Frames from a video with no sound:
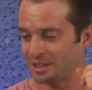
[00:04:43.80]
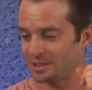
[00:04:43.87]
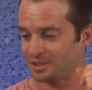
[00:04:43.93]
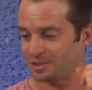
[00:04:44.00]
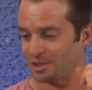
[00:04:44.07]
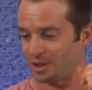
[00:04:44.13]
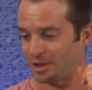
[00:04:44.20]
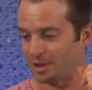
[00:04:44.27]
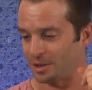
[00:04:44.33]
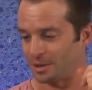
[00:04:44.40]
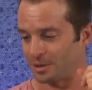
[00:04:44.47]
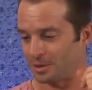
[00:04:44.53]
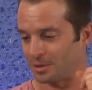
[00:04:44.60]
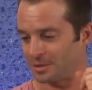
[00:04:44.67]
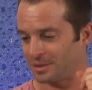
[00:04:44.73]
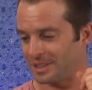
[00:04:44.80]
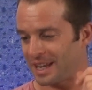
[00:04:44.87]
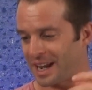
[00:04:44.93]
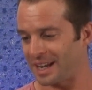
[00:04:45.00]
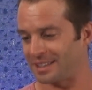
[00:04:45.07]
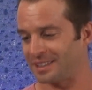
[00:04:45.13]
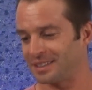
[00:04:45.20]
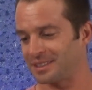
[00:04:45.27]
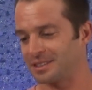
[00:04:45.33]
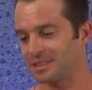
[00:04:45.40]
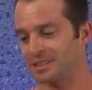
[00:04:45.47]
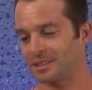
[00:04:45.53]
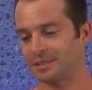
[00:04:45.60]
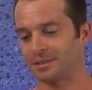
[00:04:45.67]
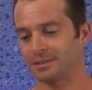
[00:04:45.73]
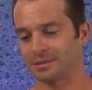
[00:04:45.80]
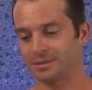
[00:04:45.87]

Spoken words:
So yeah, there is